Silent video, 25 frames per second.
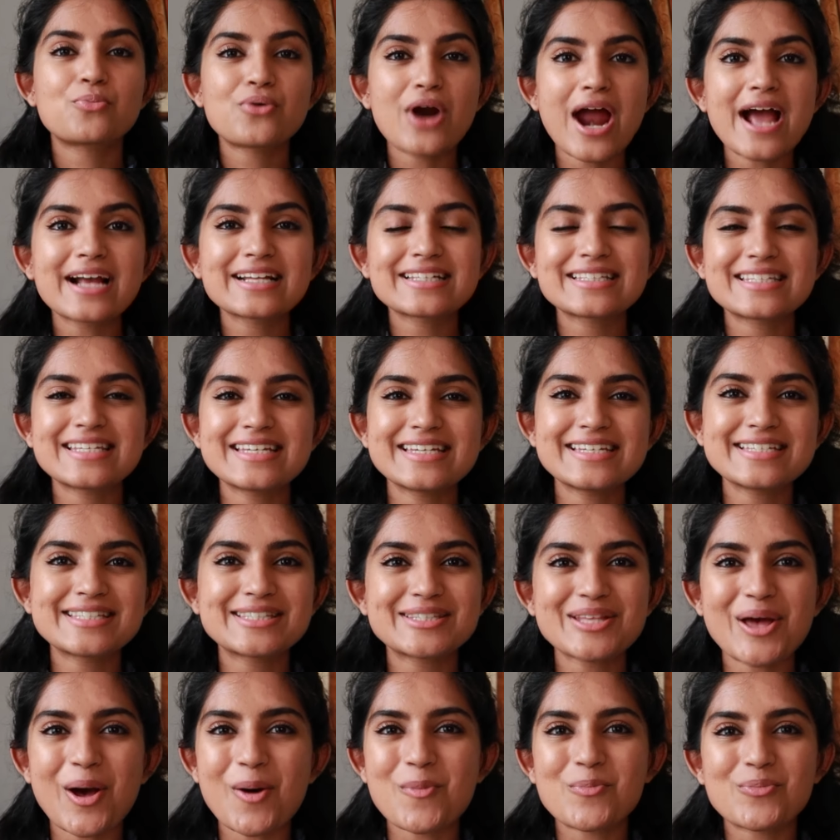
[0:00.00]
Practice,
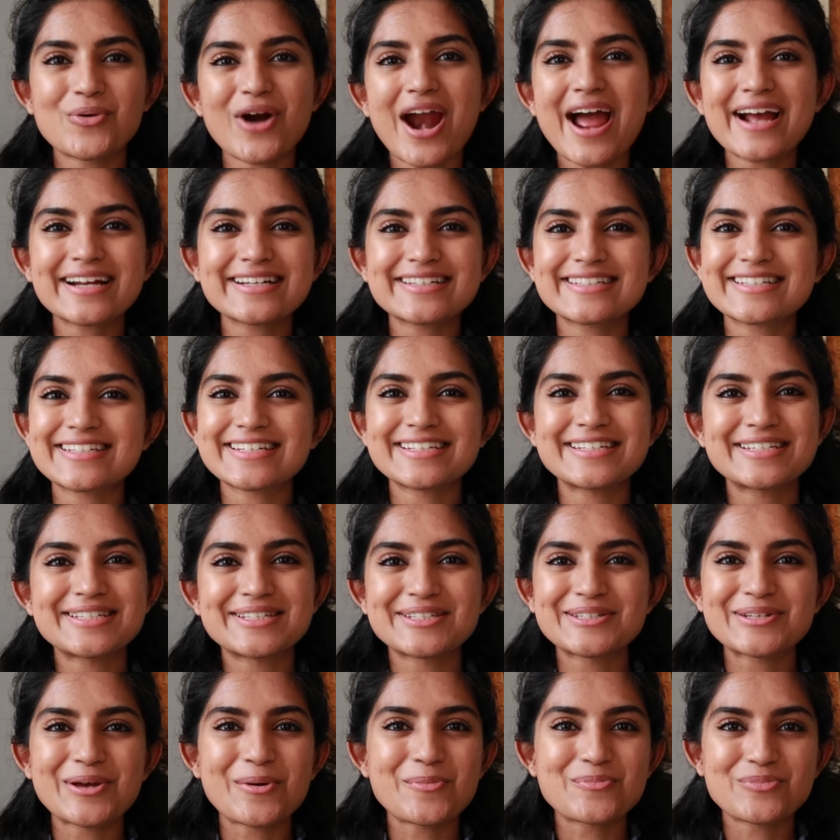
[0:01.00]

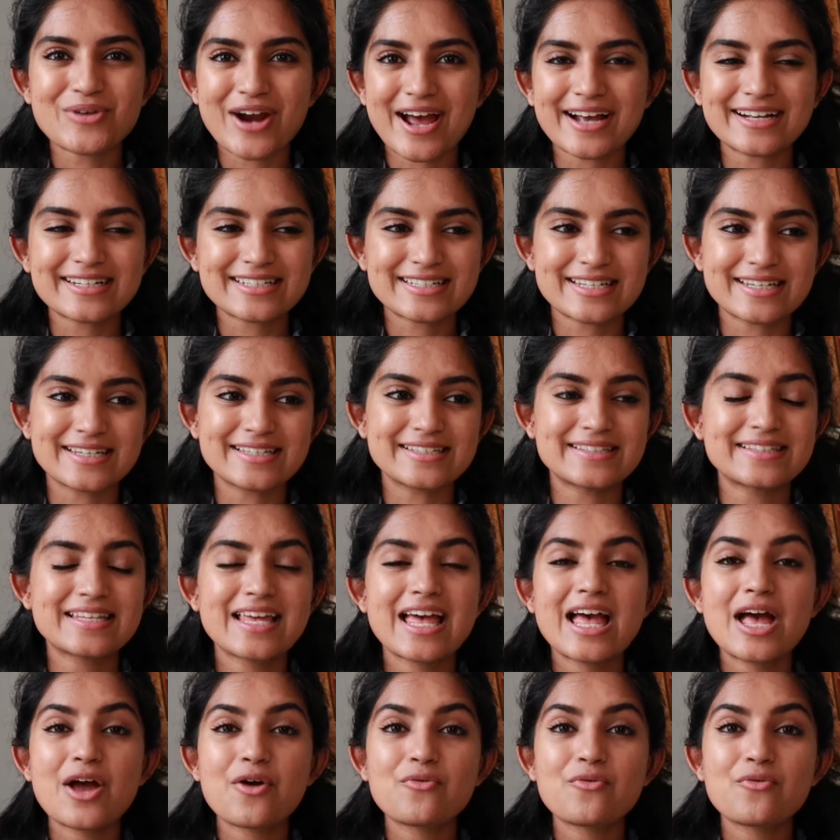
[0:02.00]
practice, practice.